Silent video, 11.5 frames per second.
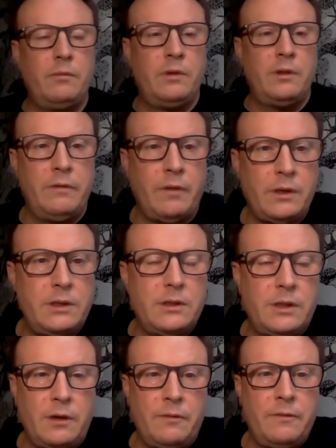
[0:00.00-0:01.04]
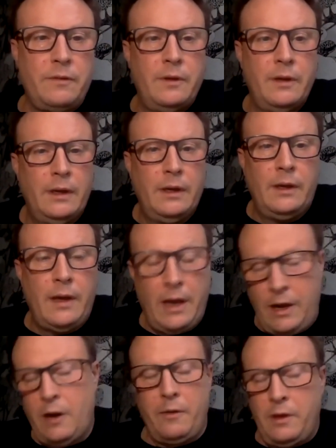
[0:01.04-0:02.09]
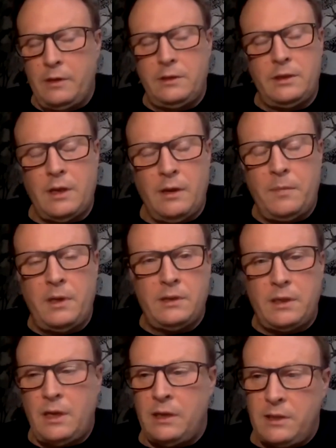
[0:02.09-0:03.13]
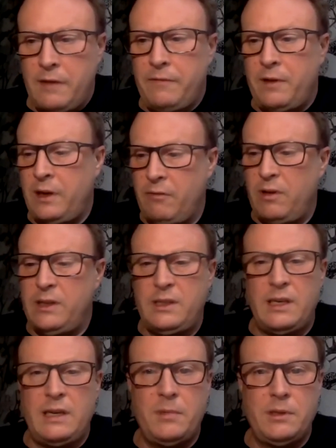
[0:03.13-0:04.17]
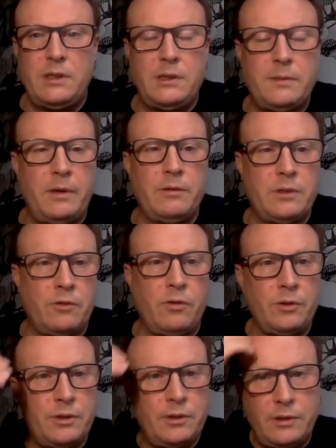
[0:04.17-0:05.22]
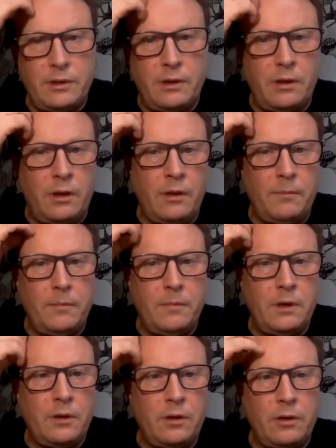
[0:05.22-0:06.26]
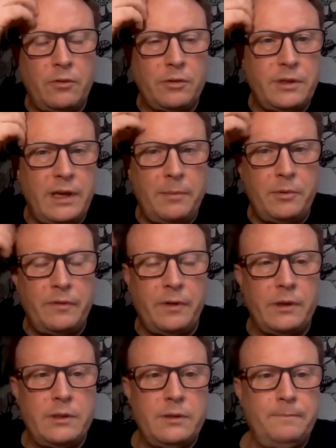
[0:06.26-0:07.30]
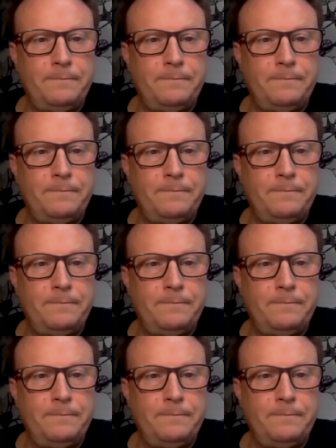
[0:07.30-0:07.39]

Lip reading: device itself. Yeah, no, there's it's definitely a really seamless experience across the Apple device.